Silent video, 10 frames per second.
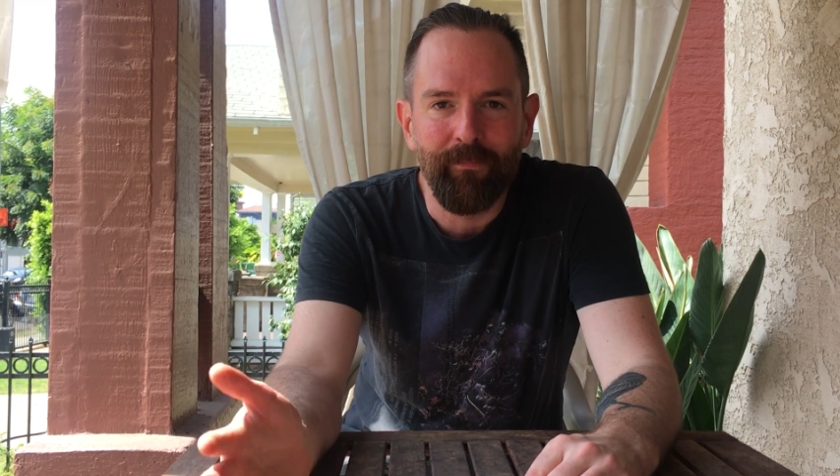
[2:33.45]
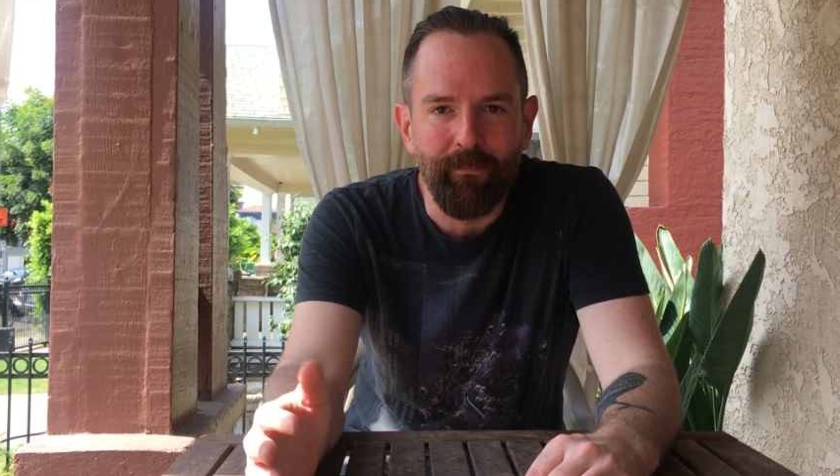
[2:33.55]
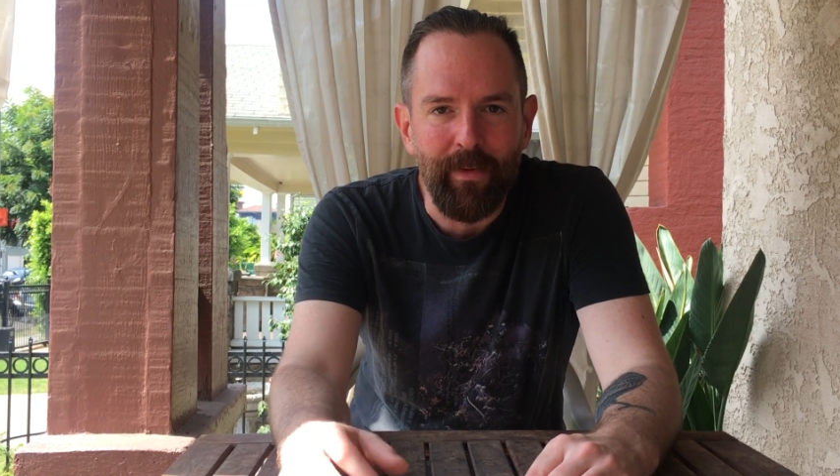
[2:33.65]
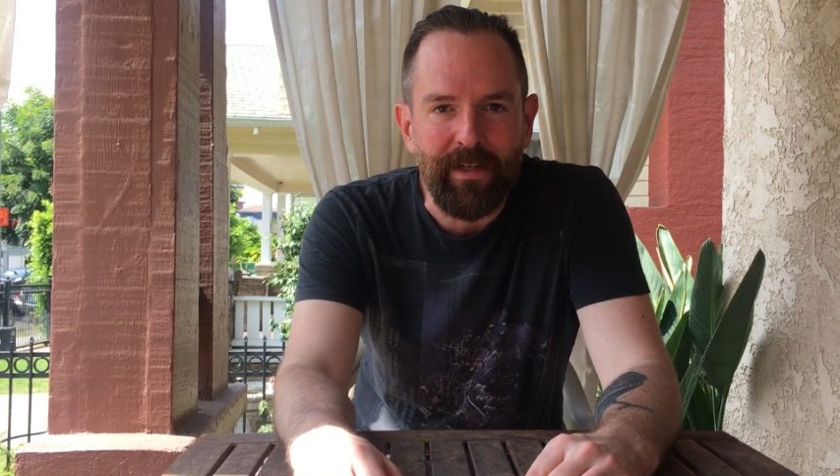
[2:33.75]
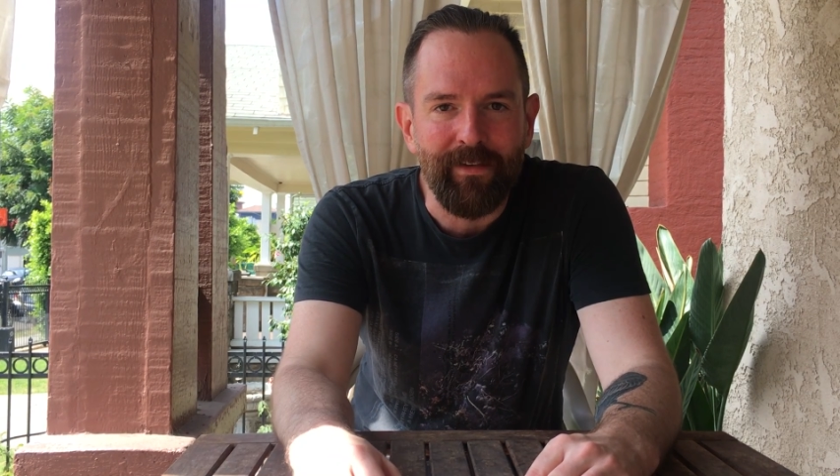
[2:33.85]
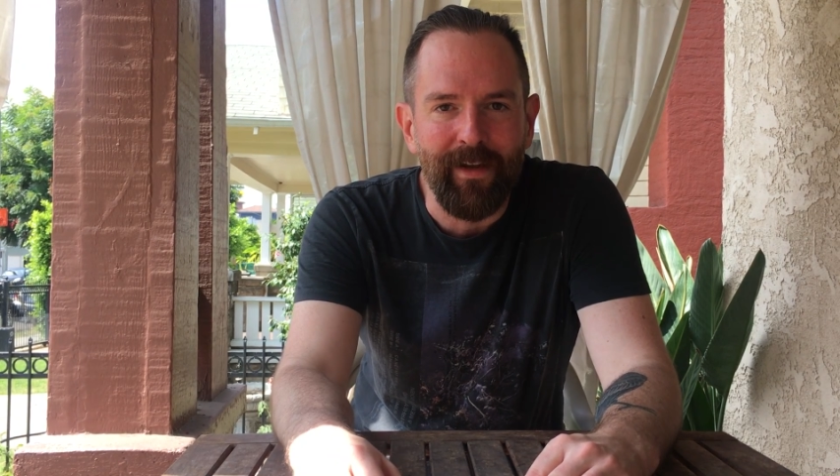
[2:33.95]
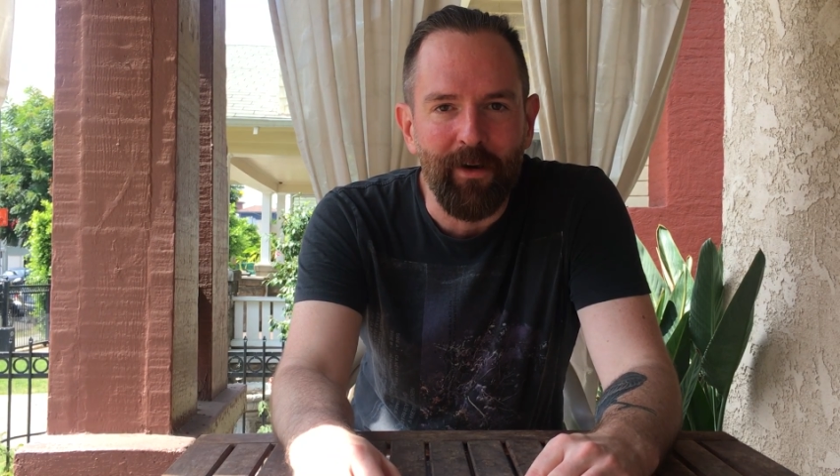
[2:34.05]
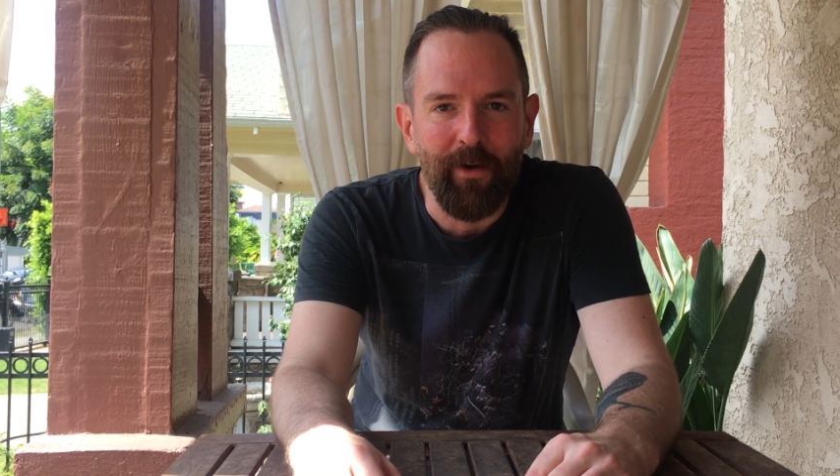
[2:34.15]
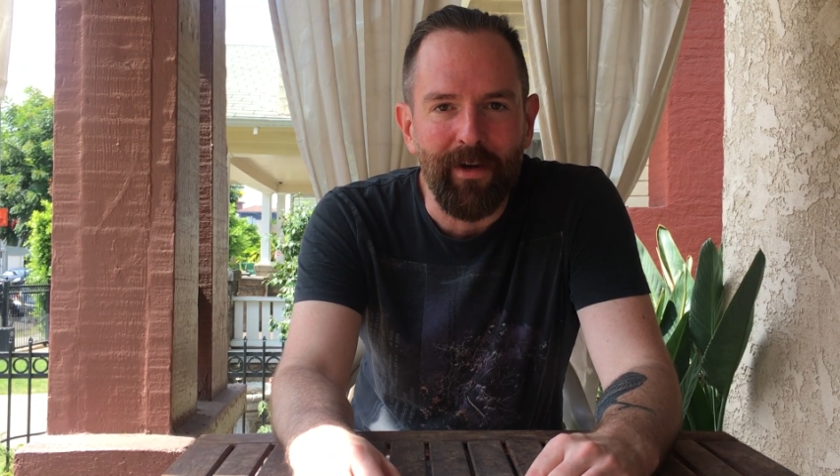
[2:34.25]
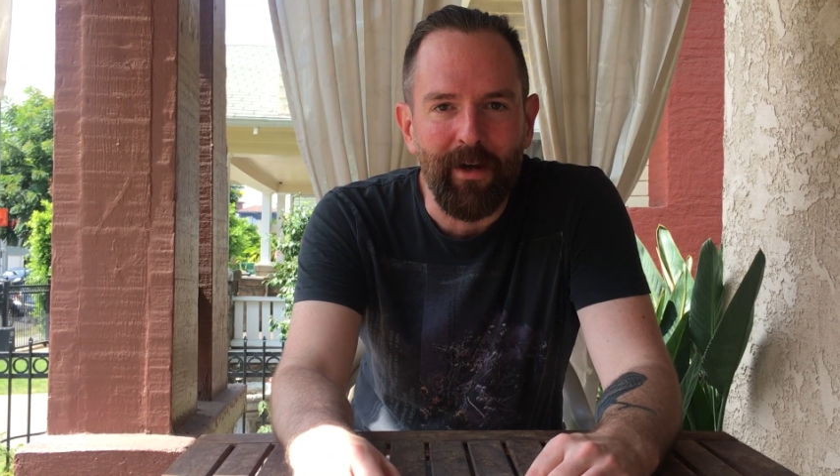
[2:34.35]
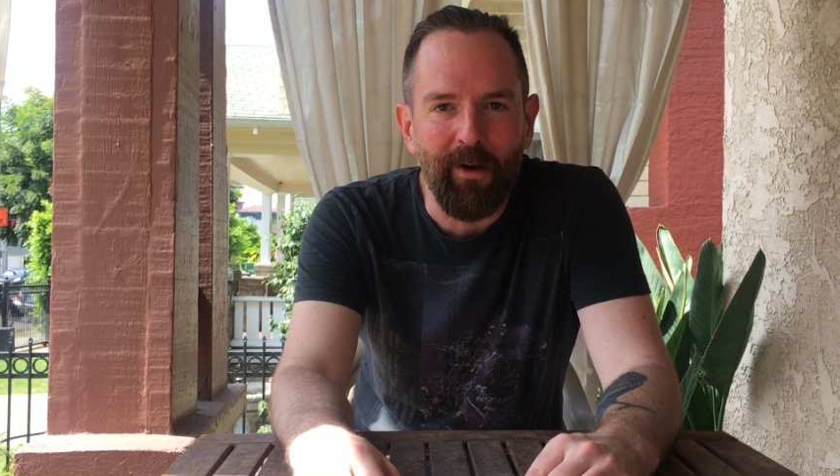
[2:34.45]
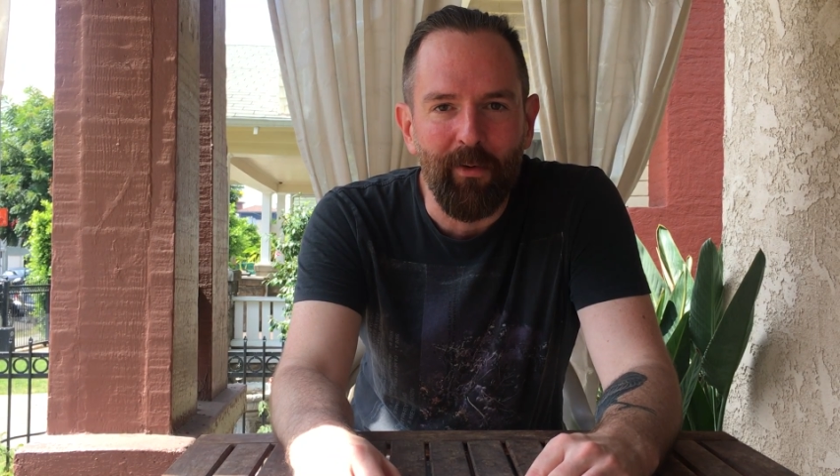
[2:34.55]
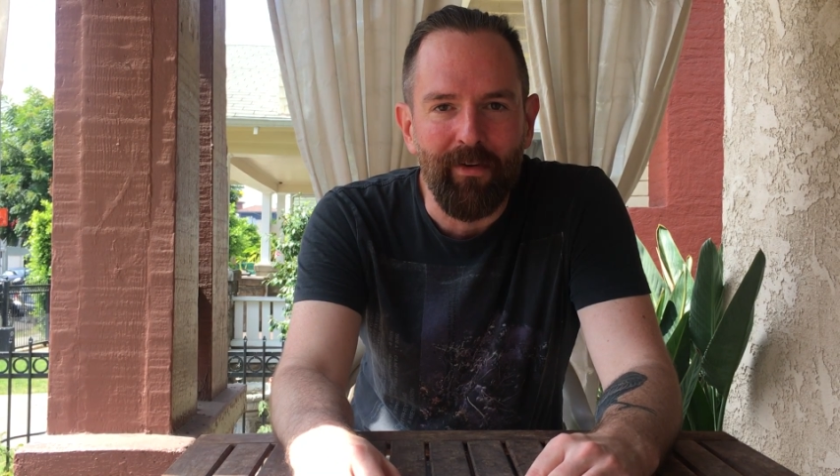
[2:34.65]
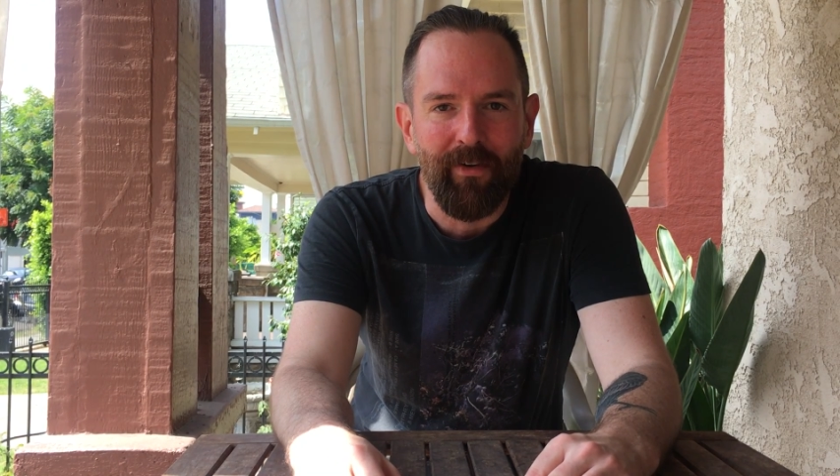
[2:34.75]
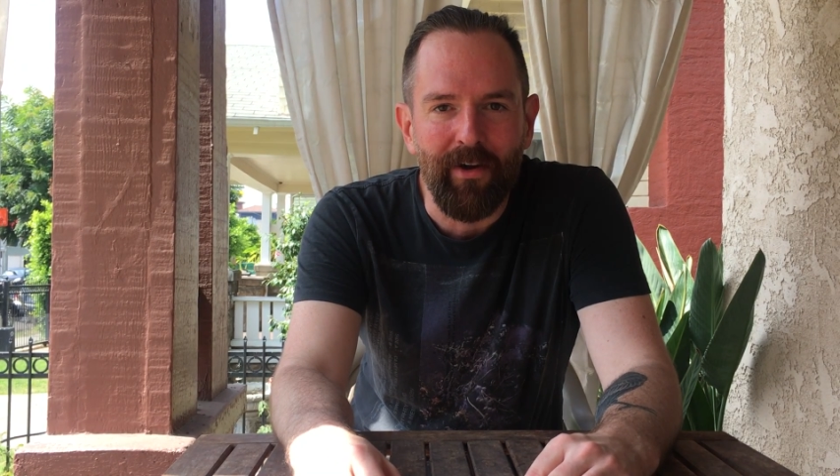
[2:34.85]
mention it on here
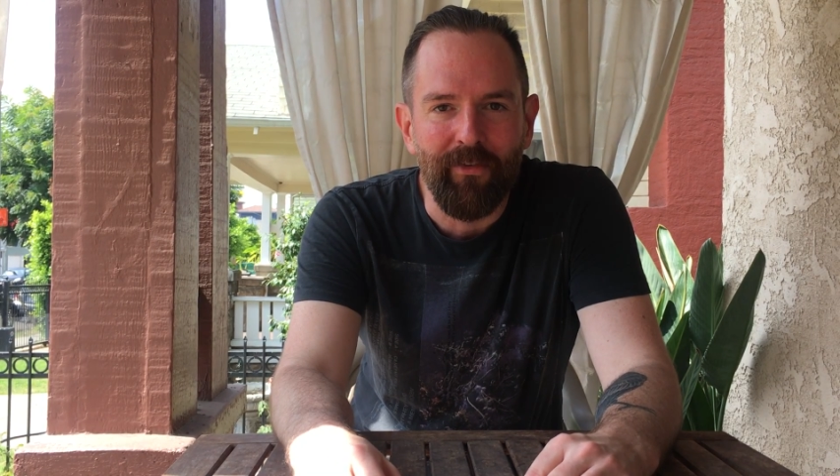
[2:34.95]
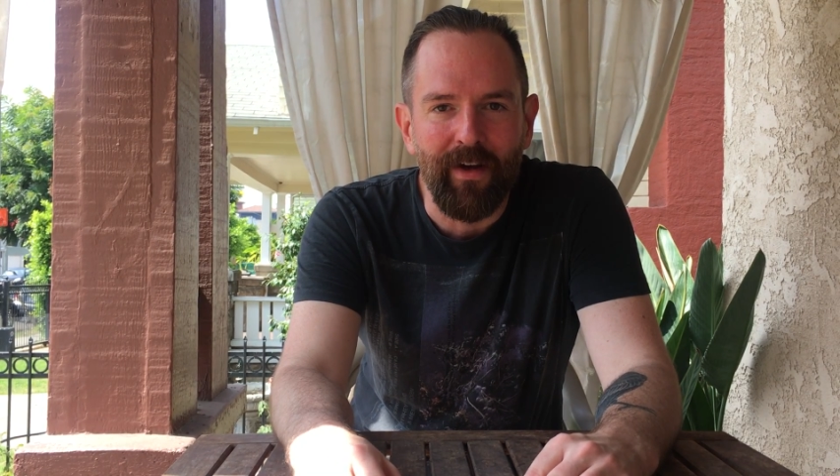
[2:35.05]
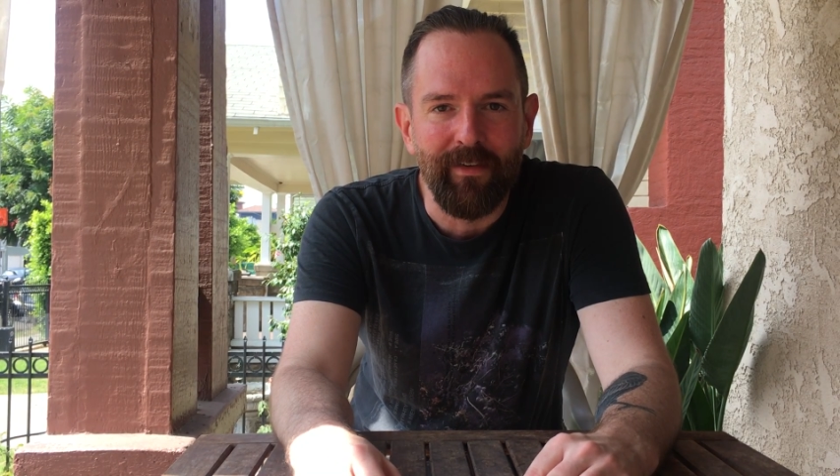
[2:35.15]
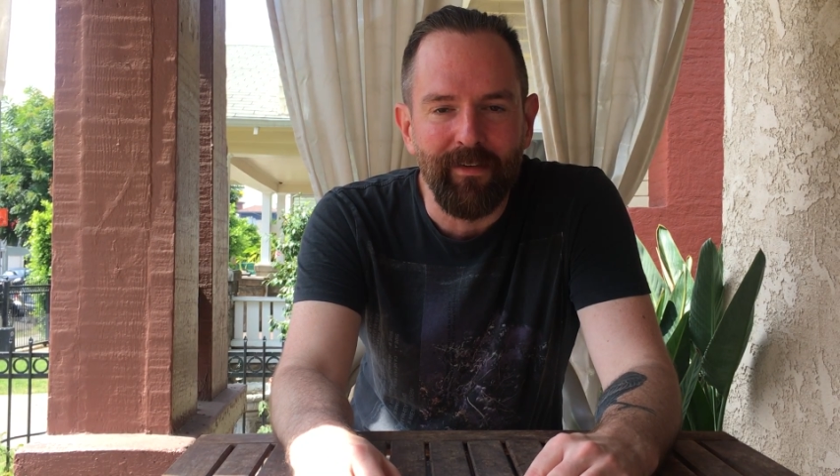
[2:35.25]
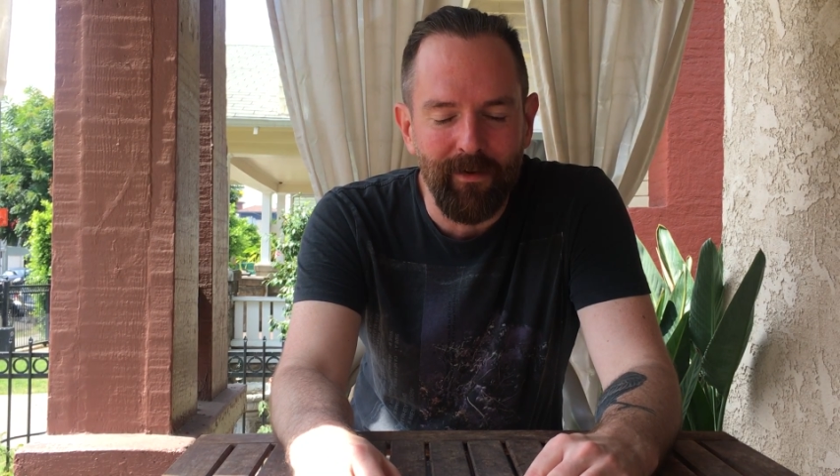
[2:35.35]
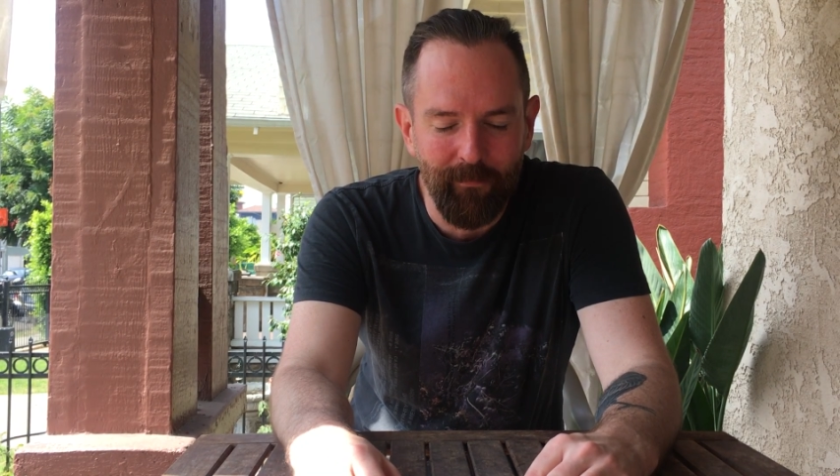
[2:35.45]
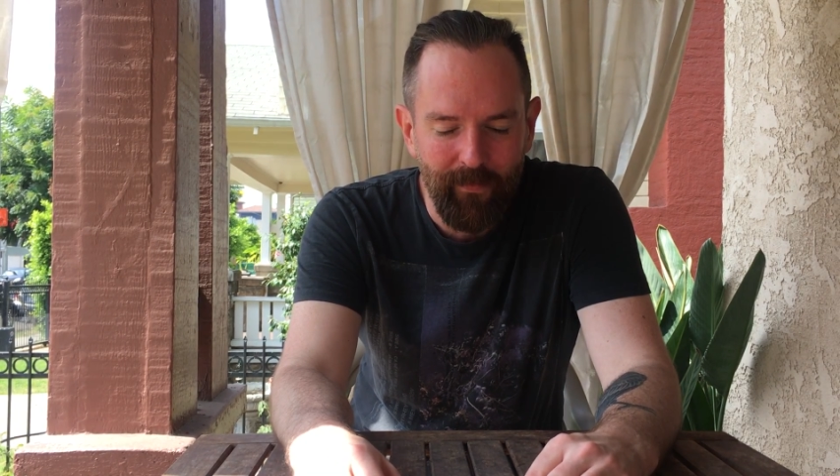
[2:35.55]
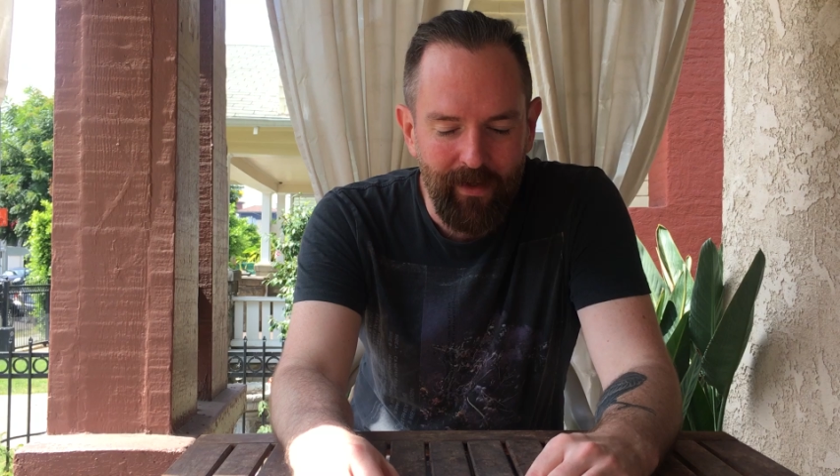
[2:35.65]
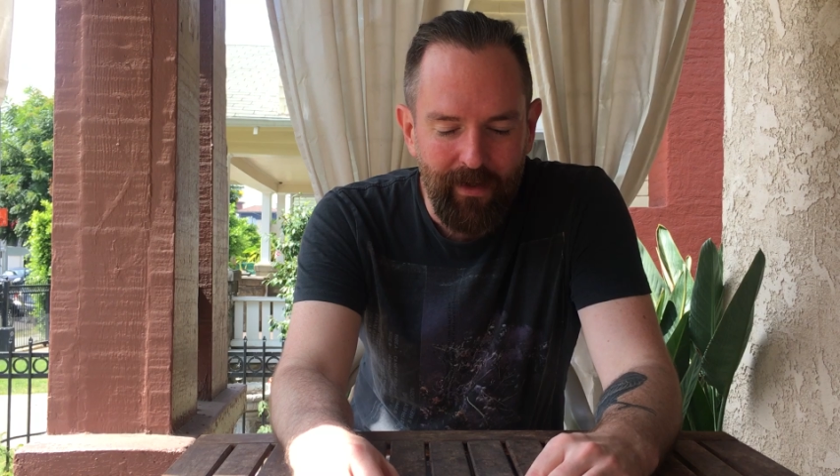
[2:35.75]
whenever I find some.